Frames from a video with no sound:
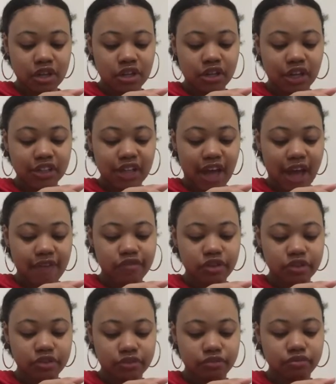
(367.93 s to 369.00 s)
Like, they have a
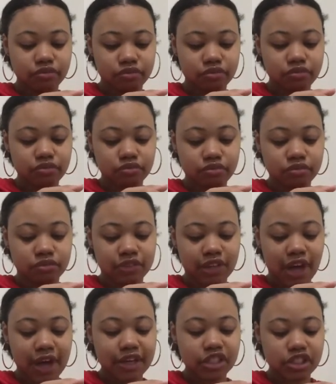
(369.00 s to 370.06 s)

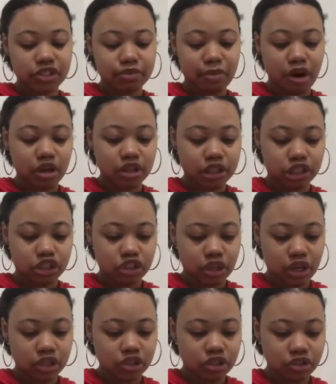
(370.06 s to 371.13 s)
nice sparkly
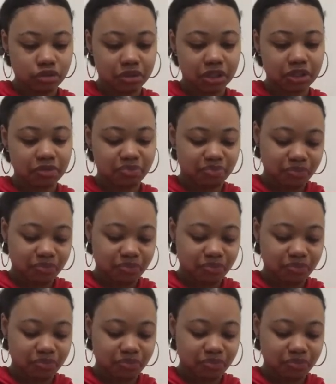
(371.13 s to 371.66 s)
shine to it.